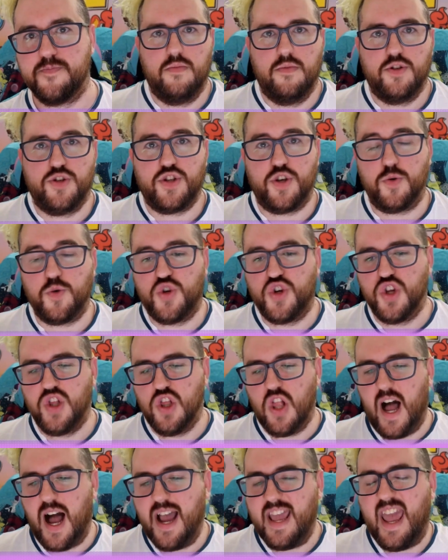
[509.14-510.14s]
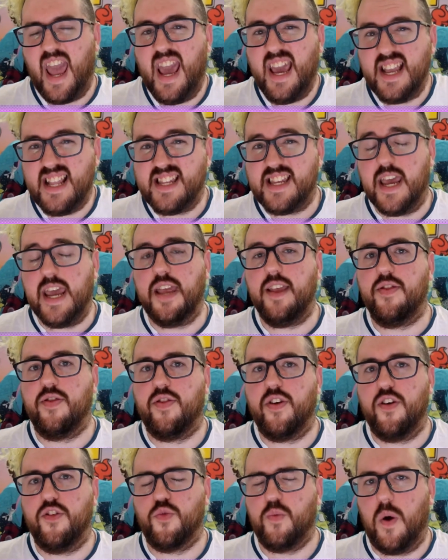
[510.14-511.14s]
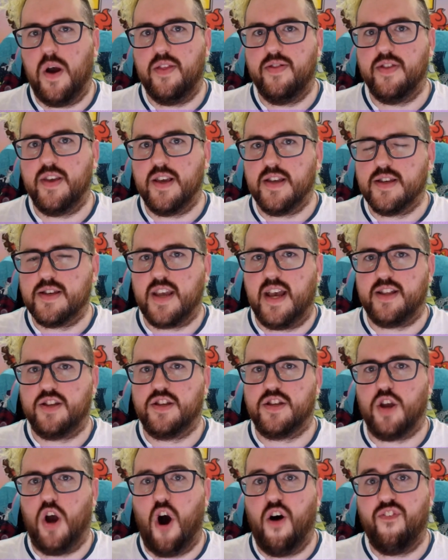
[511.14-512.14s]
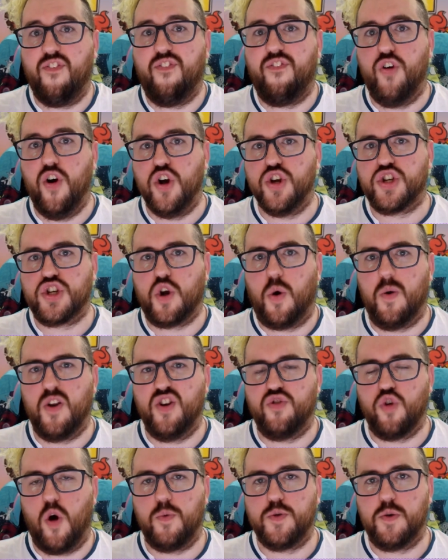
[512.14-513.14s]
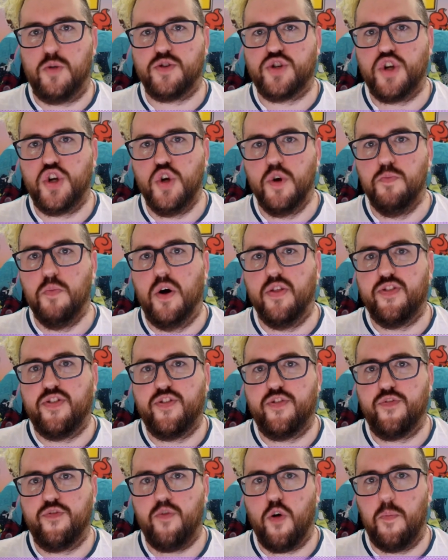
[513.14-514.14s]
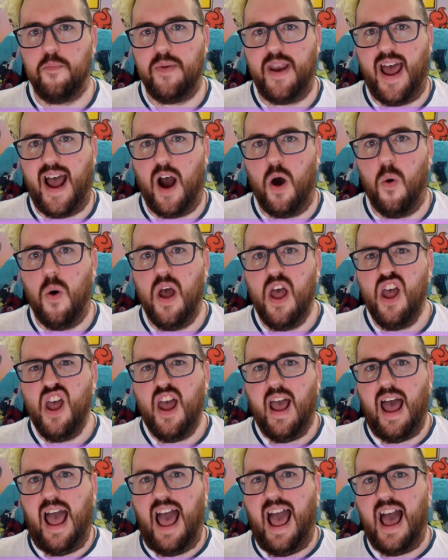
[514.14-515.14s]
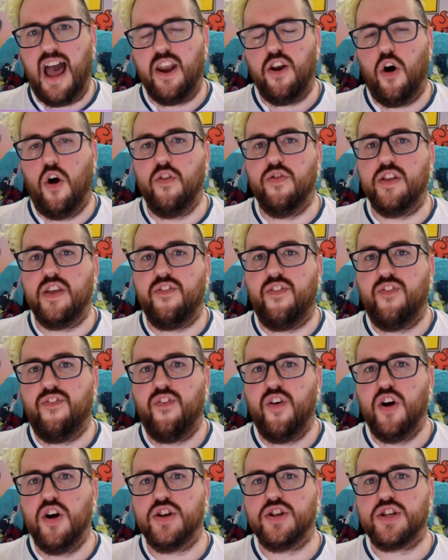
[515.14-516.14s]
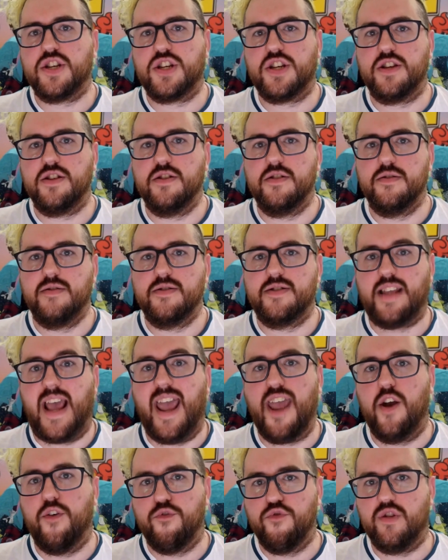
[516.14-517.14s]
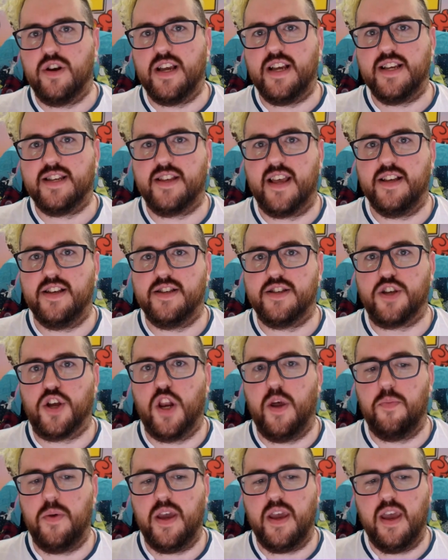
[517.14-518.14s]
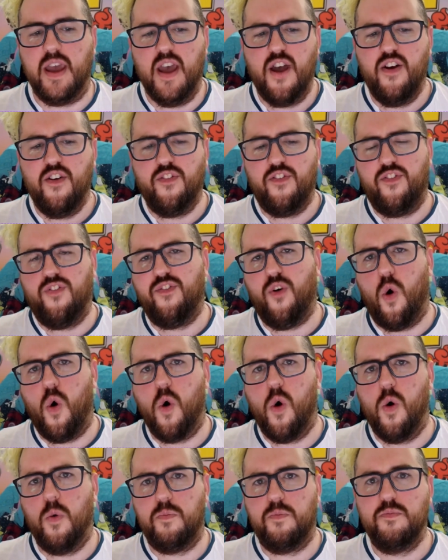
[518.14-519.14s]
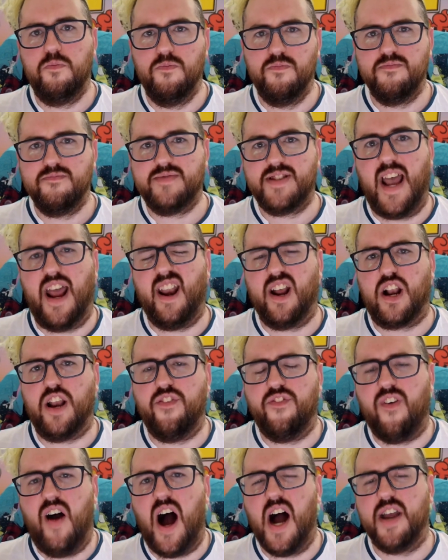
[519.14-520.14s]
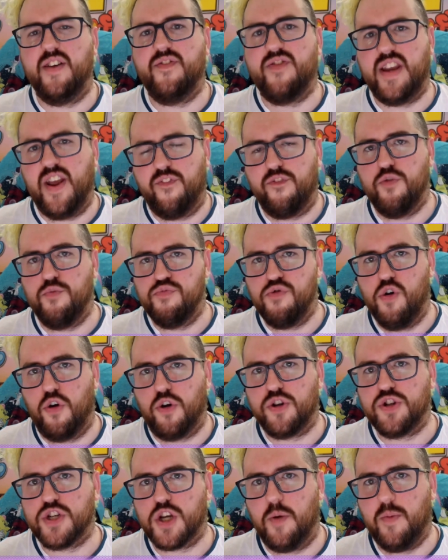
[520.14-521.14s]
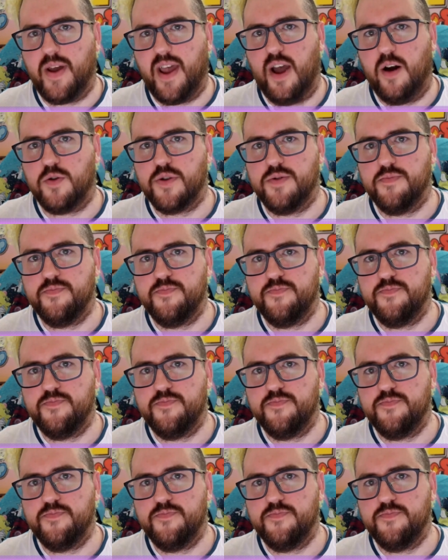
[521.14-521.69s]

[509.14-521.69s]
So July 18th is when these sets are first going to drop, so 2 months from now, and on the first day of release, there's going to be 4, technically 5 different products coming out.